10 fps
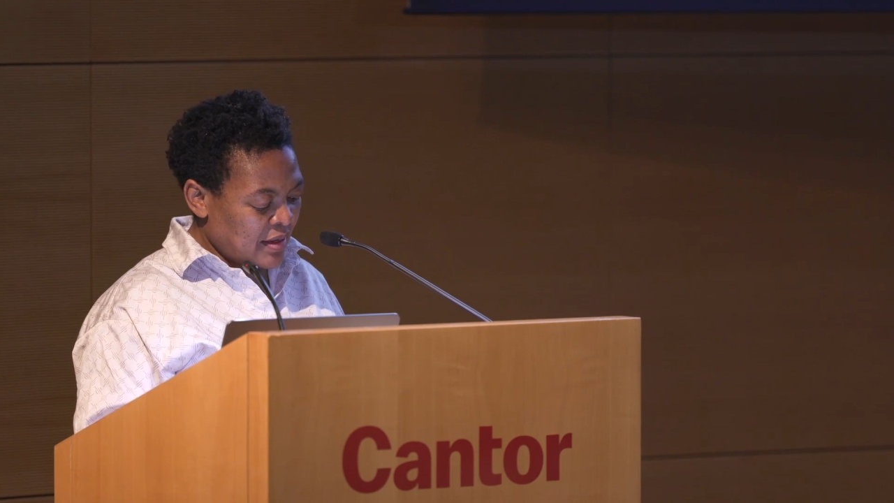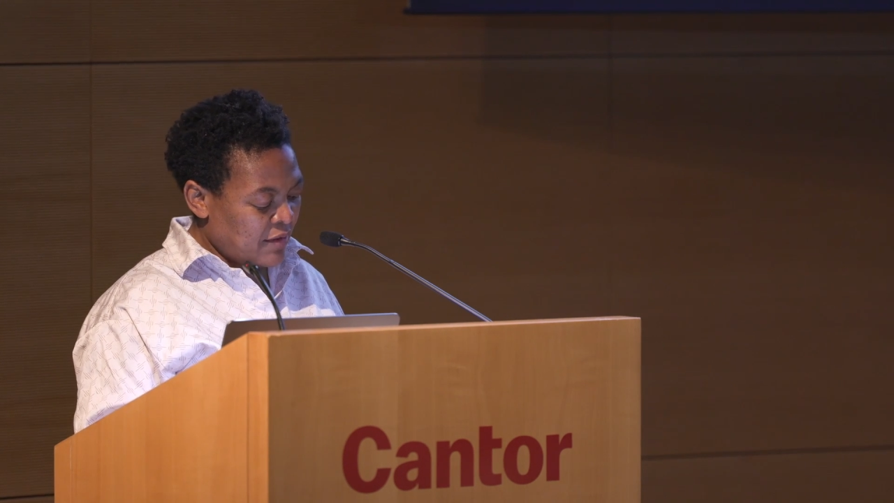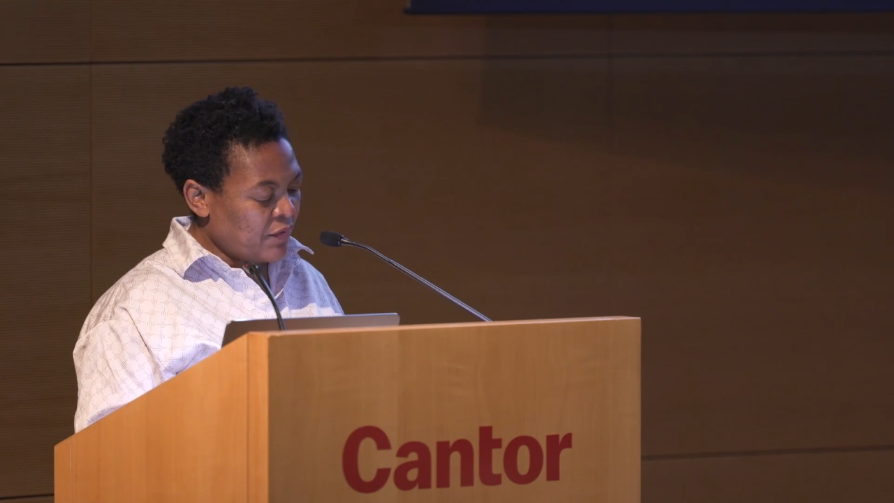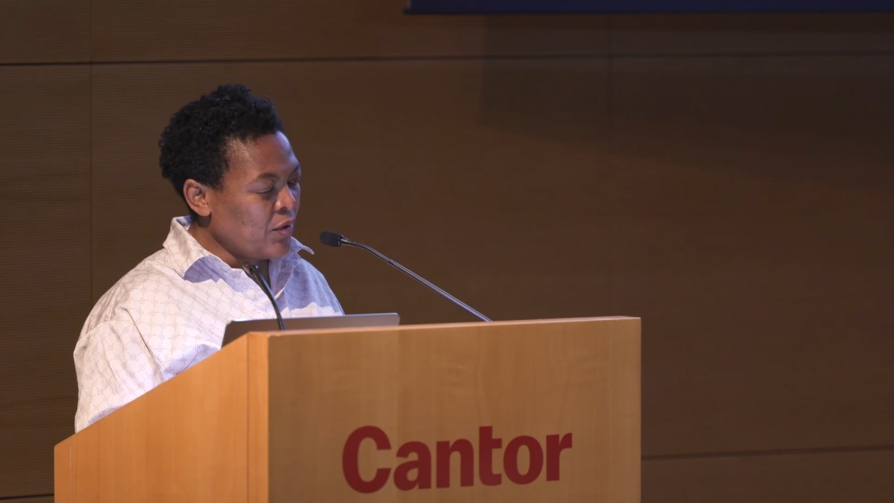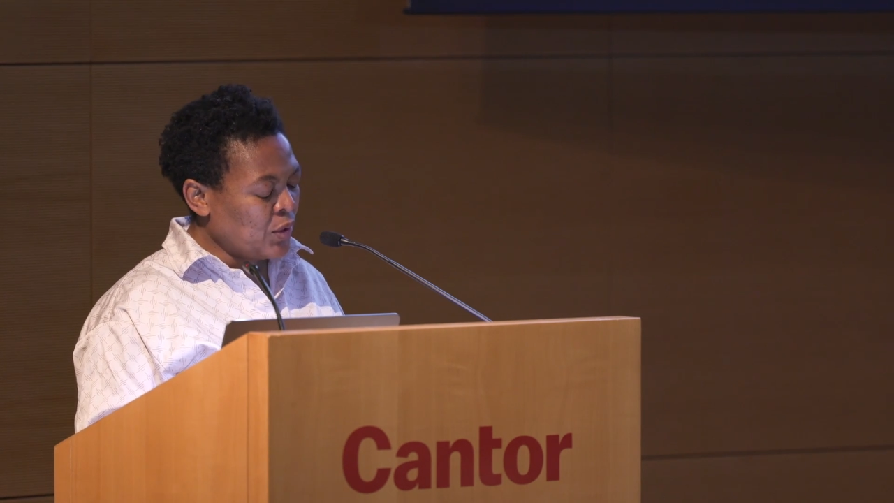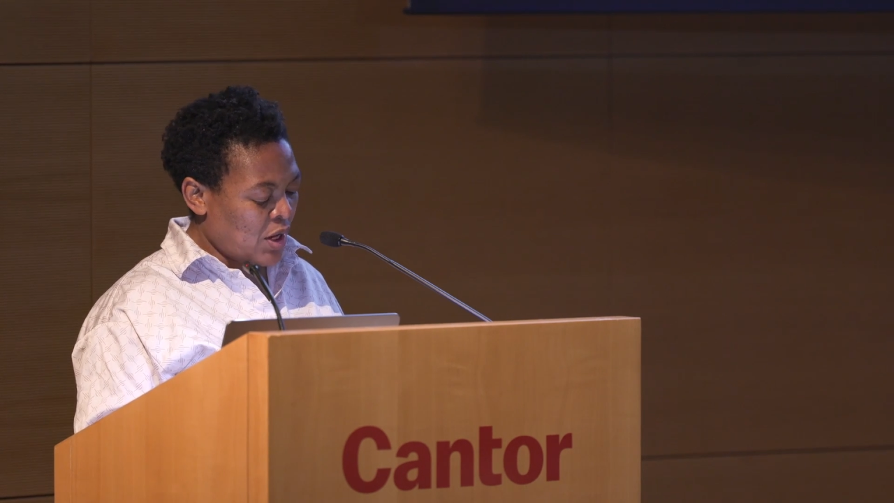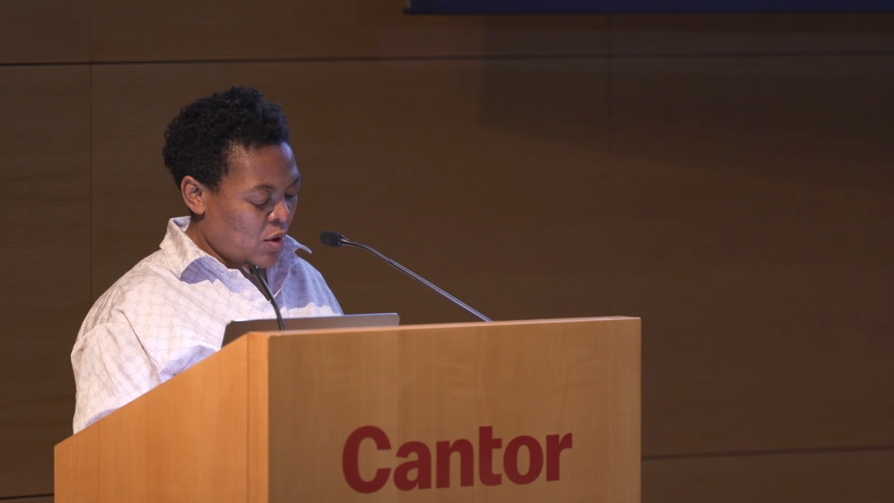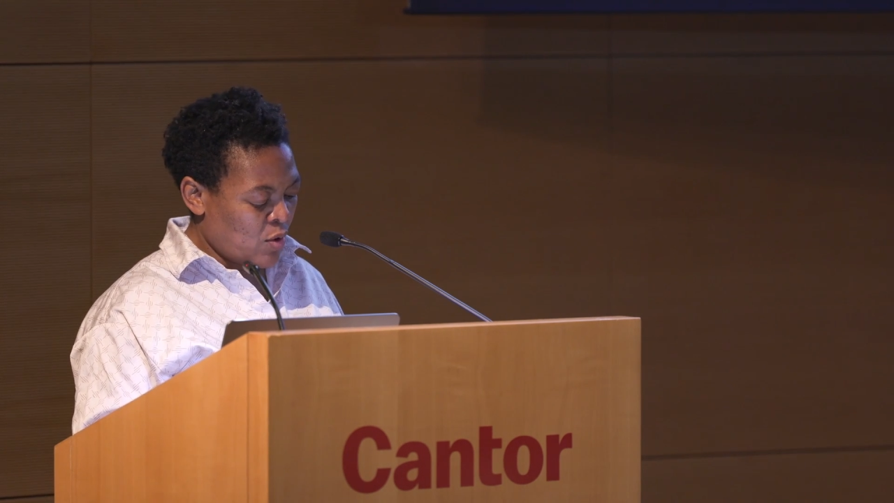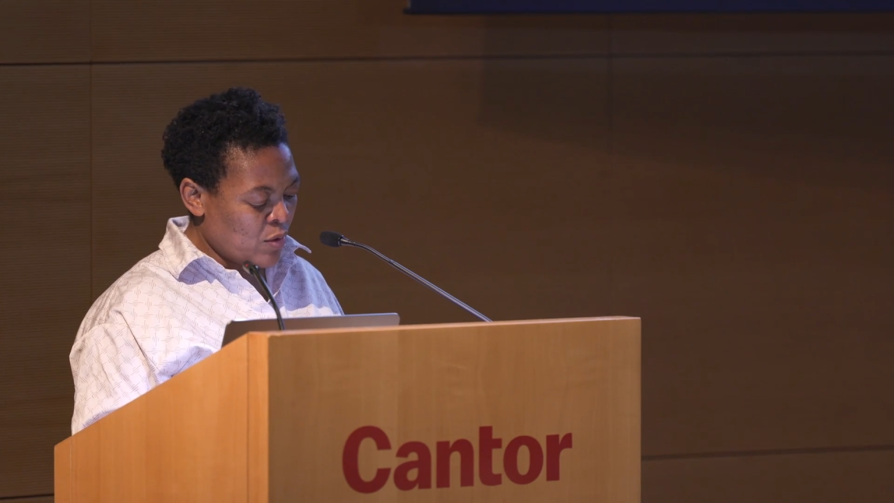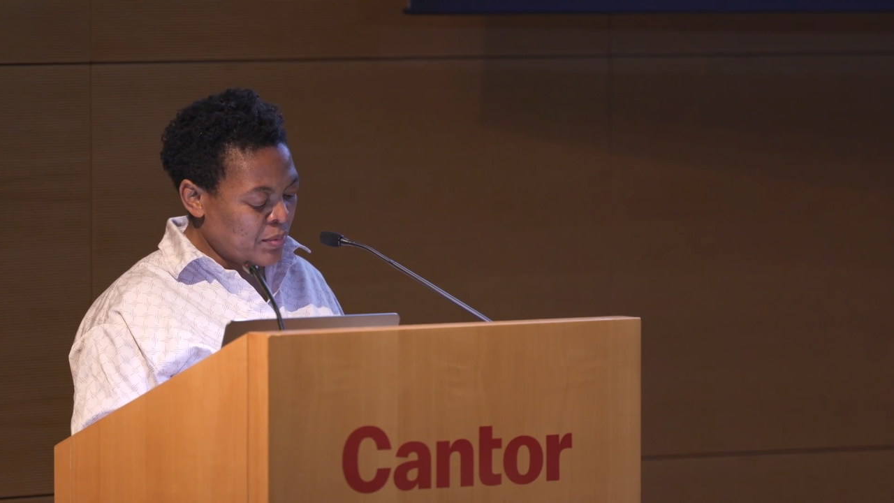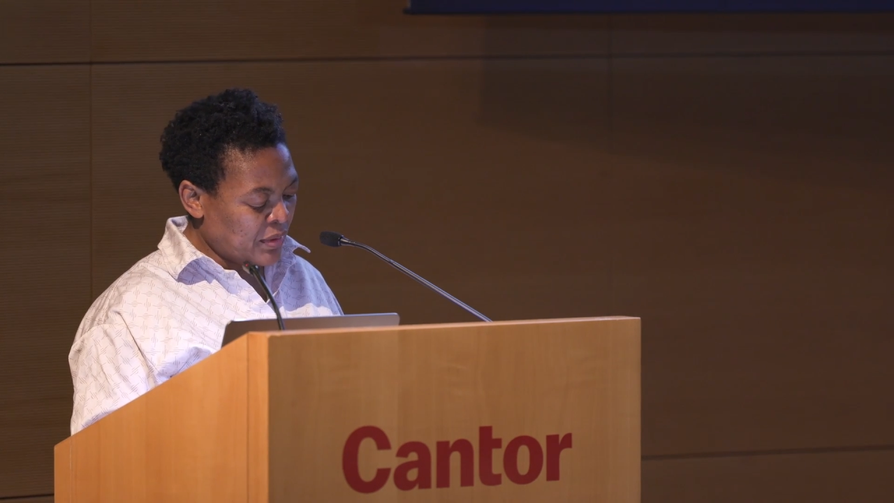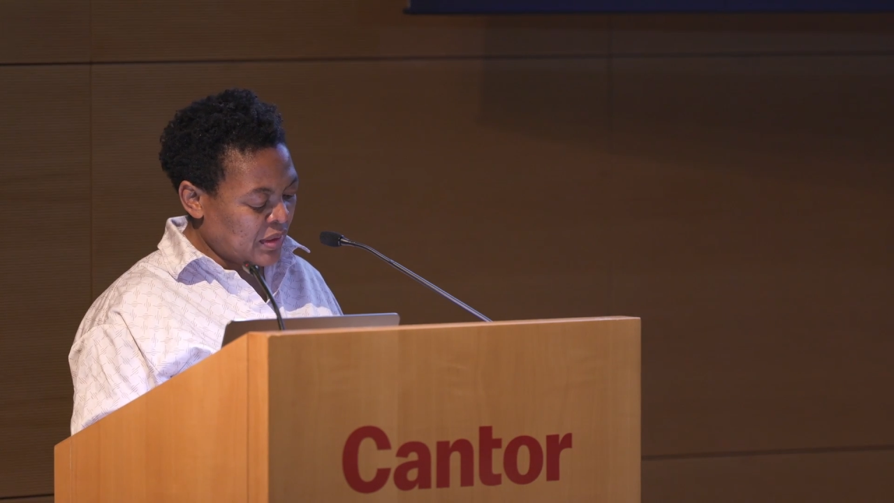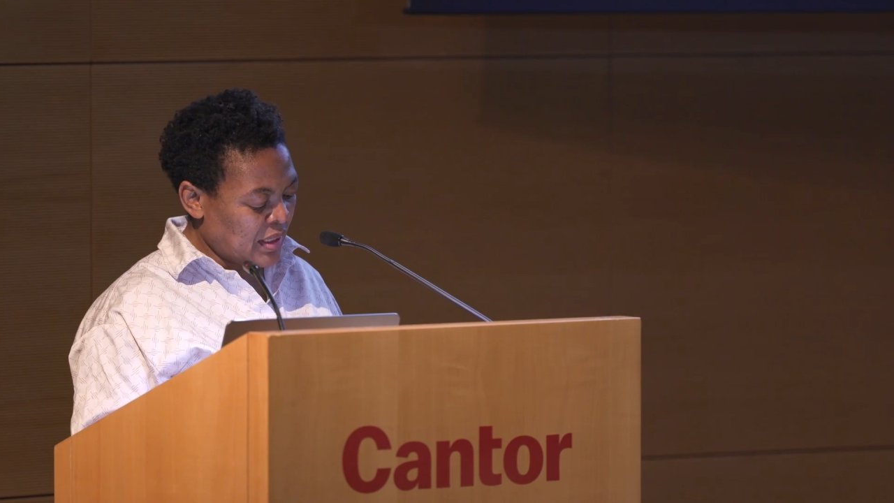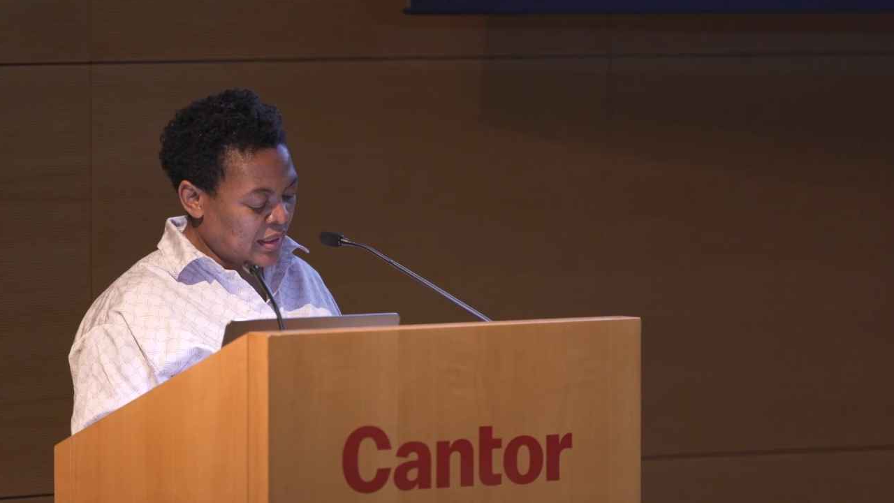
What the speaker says: their future hopes,